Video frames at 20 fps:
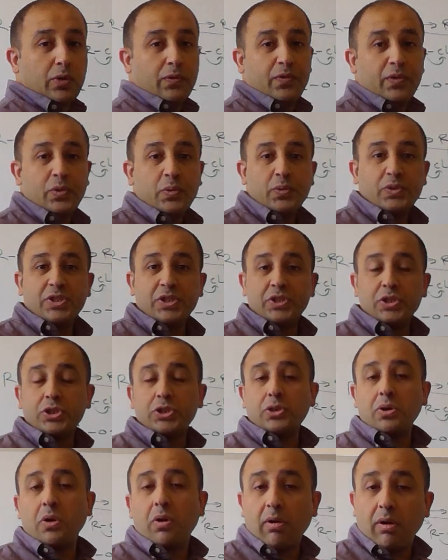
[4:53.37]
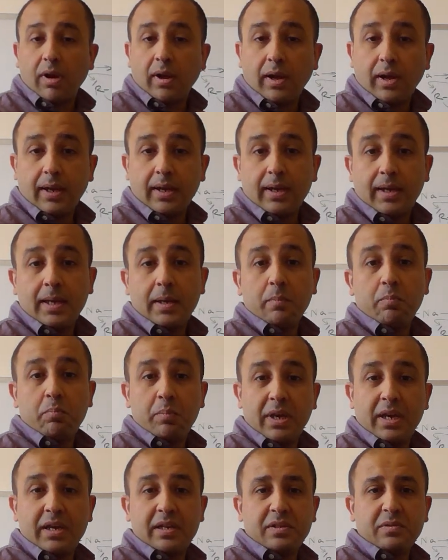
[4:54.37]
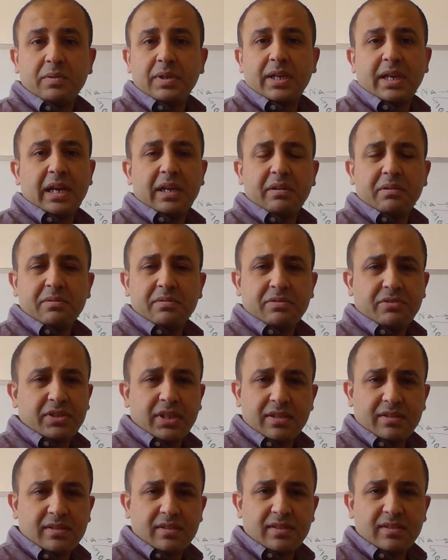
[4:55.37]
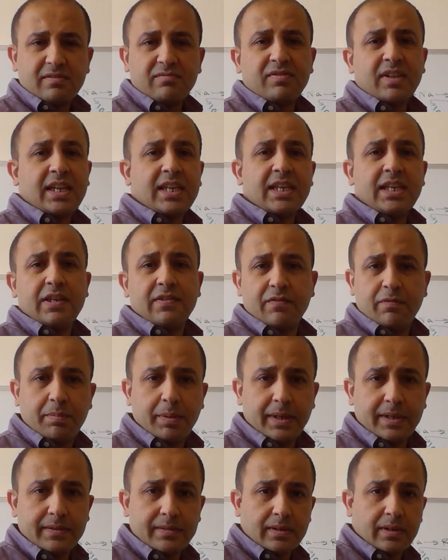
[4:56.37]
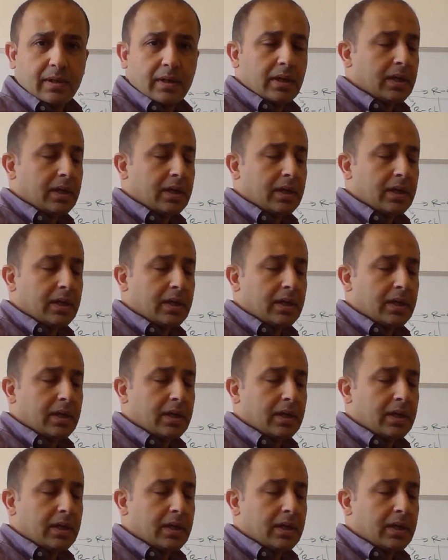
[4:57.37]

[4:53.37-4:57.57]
of using strong base, we can use just naive base,